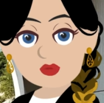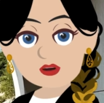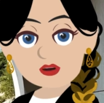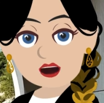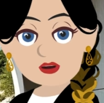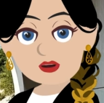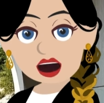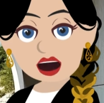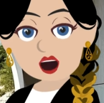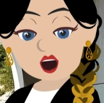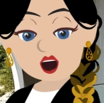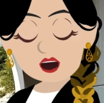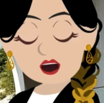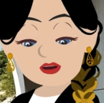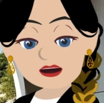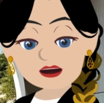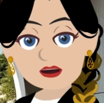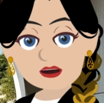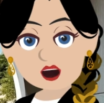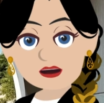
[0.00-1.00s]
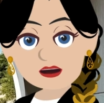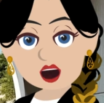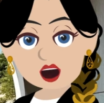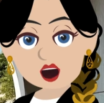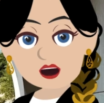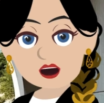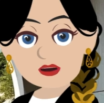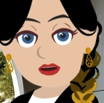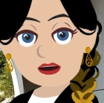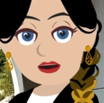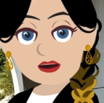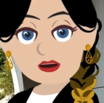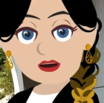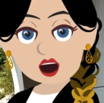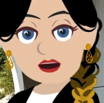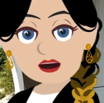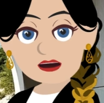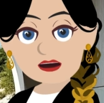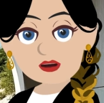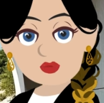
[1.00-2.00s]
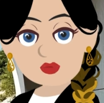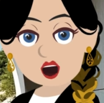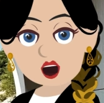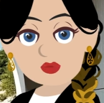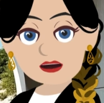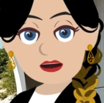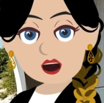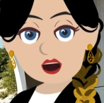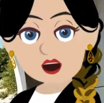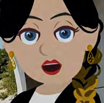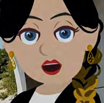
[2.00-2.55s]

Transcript: the things that you want, that you've already put there,